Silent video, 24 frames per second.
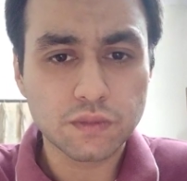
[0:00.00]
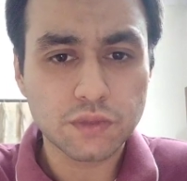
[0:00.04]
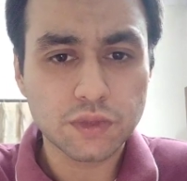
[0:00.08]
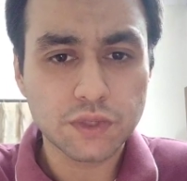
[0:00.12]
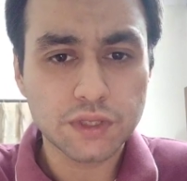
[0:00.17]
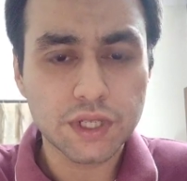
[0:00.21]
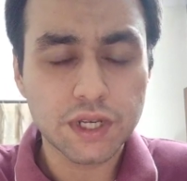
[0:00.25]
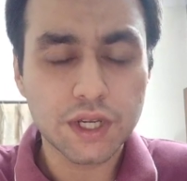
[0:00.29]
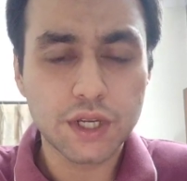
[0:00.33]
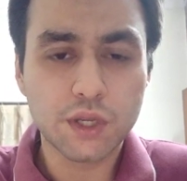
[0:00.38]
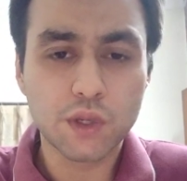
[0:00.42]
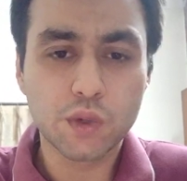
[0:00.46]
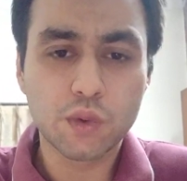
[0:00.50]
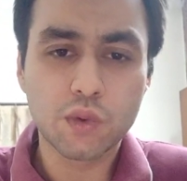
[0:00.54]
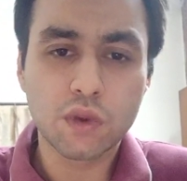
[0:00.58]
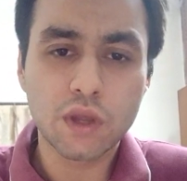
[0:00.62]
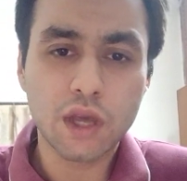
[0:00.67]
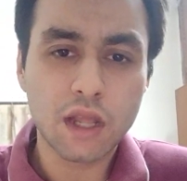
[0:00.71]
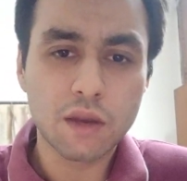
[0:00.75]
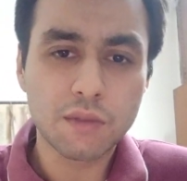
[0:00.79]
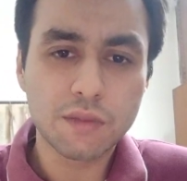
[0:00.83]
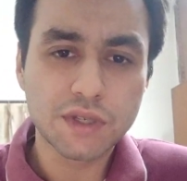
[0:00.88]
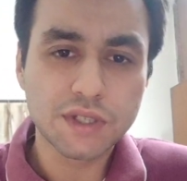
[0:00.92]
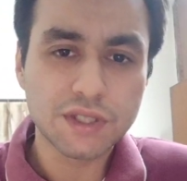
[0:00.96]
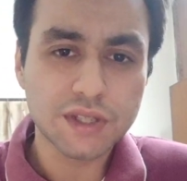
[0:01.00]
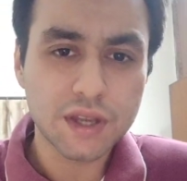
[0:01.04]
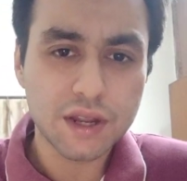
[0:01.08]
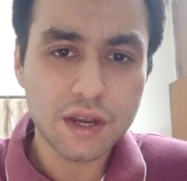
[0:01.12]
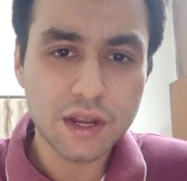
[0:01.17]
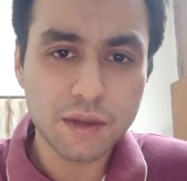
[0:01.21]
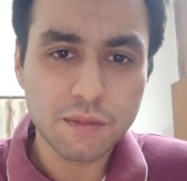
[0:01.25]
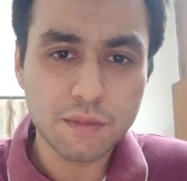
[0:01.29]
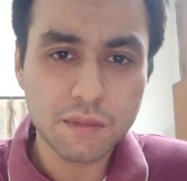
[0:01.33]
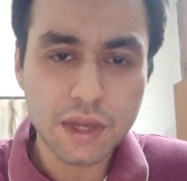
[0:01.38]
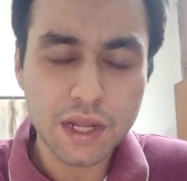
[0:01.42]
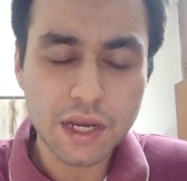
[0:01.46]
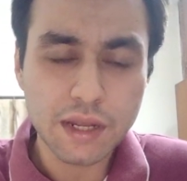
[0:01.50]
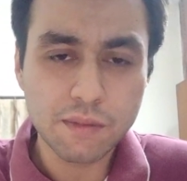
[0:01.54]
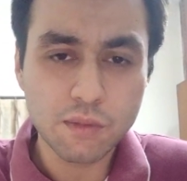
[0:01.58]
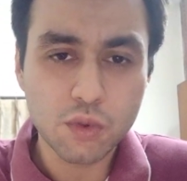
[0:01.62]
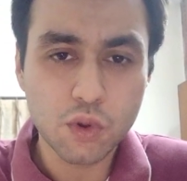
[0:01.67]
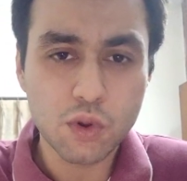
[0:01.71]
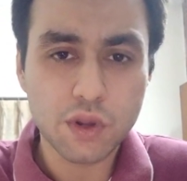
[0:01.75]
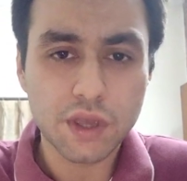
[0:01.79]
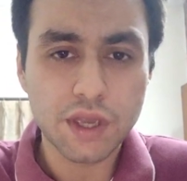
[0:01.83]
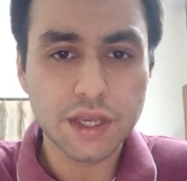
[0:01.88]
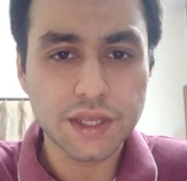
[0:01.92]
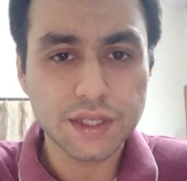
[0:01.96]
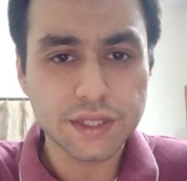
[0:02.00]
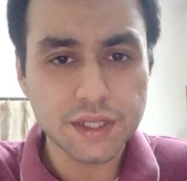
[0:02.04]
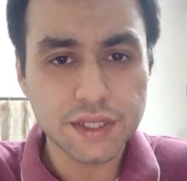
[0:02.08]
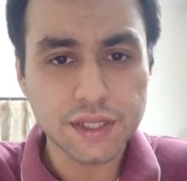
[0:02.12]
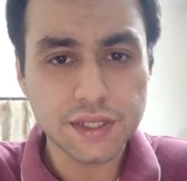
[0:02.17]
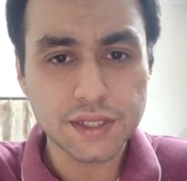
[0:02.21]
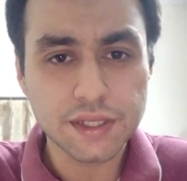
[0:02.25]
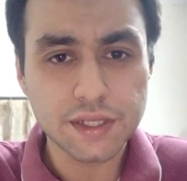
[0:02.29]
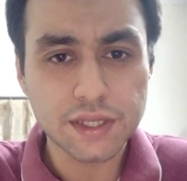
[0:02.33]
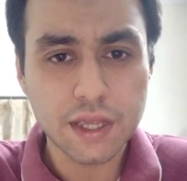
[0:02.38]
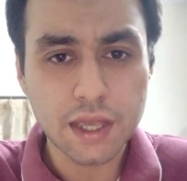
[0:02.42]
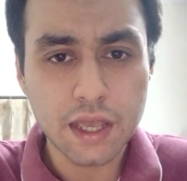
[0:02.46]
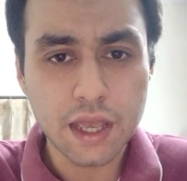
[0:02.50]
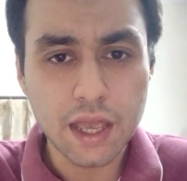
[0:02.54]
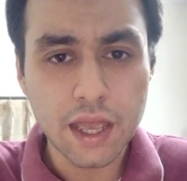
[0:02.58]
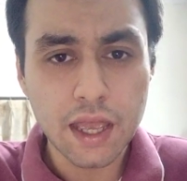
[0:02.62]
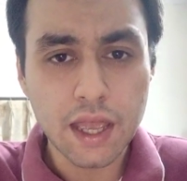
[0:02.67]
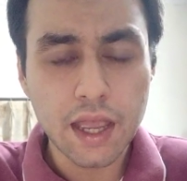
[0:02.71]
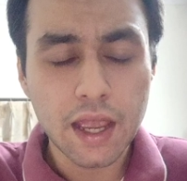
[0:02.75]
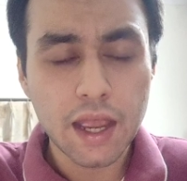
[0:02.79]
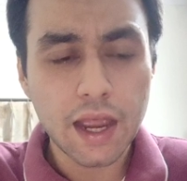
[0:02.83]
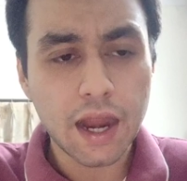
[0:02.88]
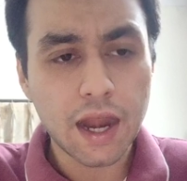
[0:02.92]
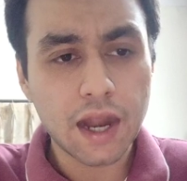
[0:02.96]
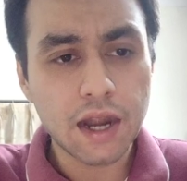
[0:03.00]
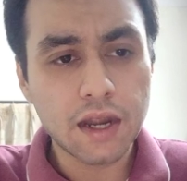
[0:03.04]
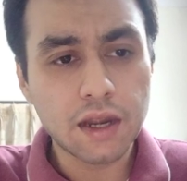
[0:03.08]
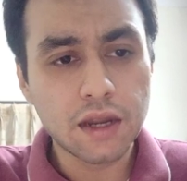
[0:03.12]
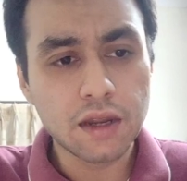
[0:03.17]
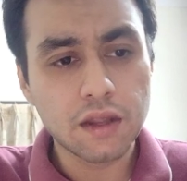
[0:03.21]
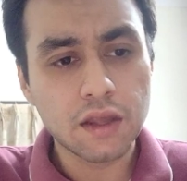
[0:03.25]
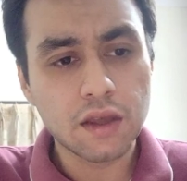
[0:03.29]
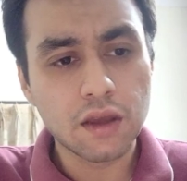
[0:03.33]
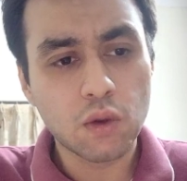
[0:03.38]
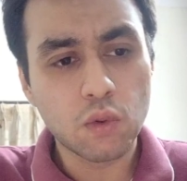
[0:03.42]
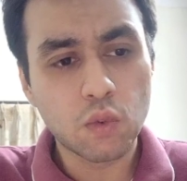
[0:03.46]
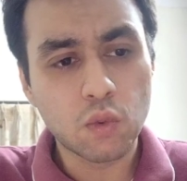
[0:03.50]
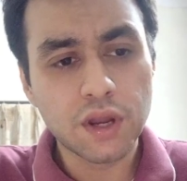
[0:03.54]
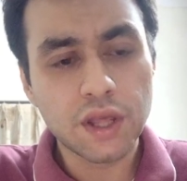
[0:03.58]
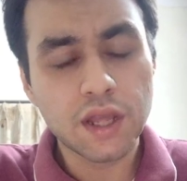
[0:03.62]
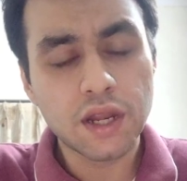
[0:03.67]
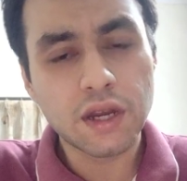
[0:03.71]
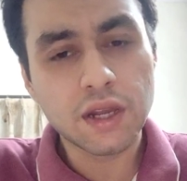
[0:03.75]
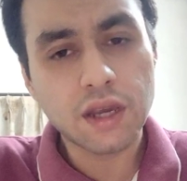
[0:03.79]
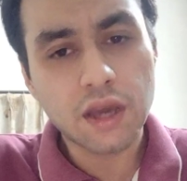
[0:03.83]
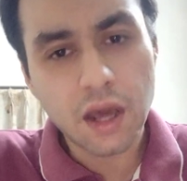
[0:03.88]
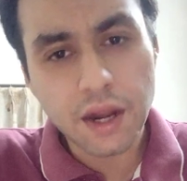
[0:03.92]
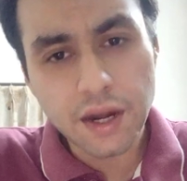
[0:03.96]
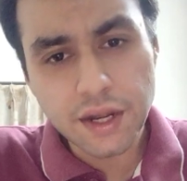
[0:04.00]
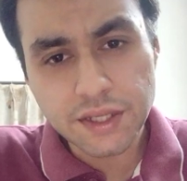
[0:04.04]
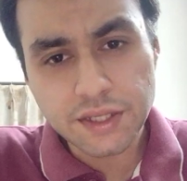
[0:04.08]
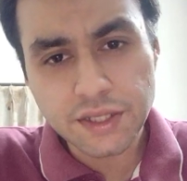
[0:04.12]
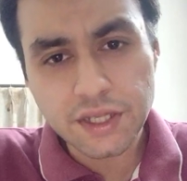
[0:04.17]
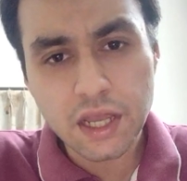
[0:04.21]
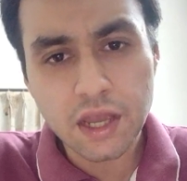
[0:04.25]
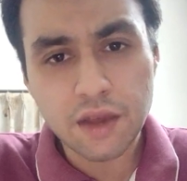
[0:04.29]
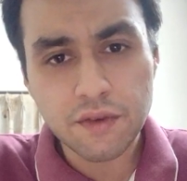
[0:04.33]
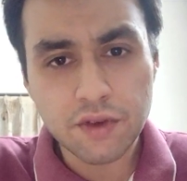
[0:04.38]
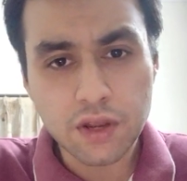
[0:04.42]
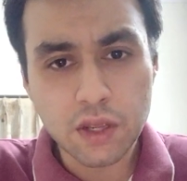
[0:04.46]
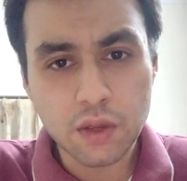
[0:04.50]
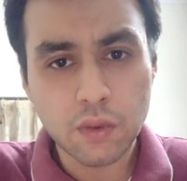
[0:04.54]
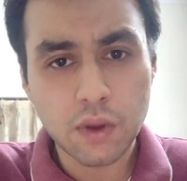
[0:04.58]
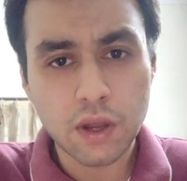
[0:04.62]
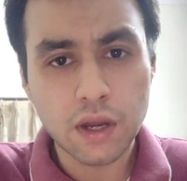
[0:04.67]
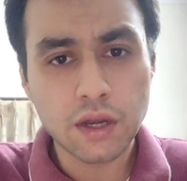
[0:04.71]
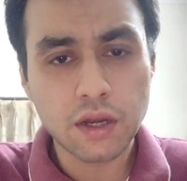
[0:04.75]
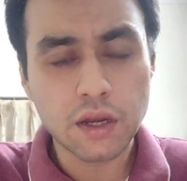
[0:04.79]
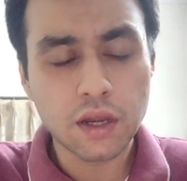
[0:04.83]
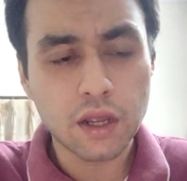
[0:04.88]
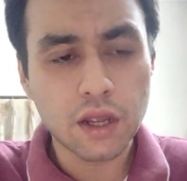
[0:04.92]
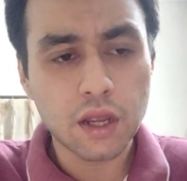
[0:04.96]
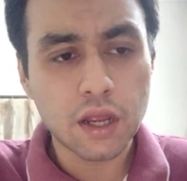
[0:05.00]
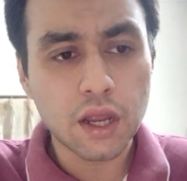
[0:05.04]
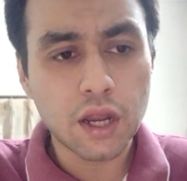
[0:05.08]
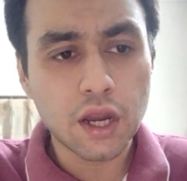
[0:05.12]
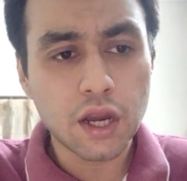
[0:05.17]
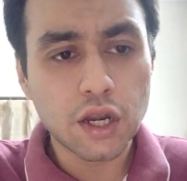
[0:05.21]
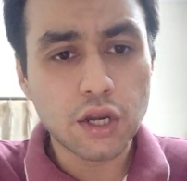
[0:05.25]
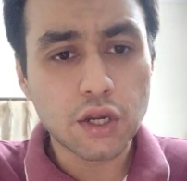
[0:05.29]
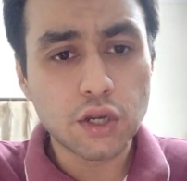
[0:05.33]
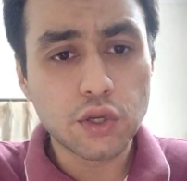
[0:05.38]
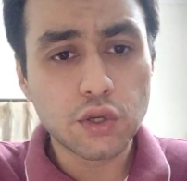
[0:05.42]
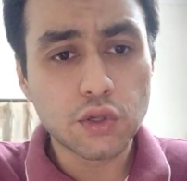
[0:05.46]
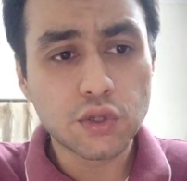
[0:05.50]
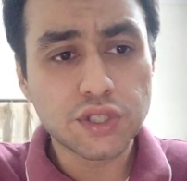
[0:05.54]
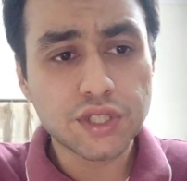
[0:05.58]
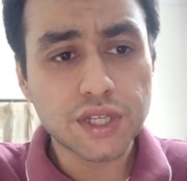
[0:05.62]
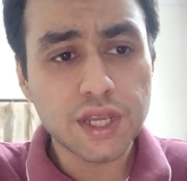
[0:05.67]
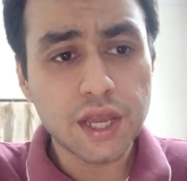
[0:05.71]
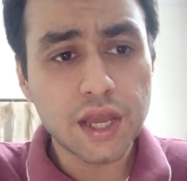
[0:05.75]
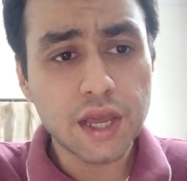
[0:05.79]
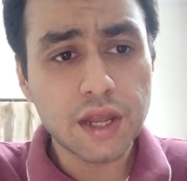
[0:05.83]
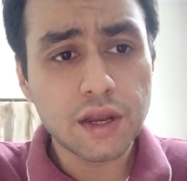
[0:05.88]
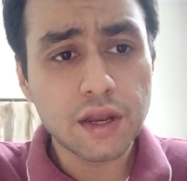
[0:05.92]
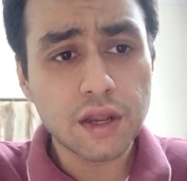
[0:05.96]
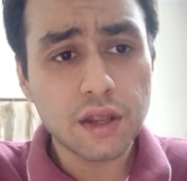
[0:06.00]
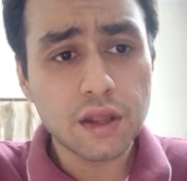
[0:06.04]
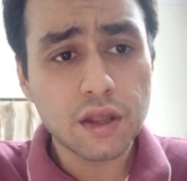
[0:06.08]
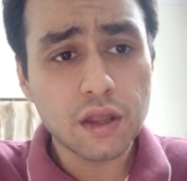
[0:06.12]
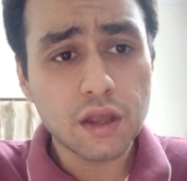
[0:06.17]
Stay tuned, I'll be sharing many more cases and would encourage everyone to share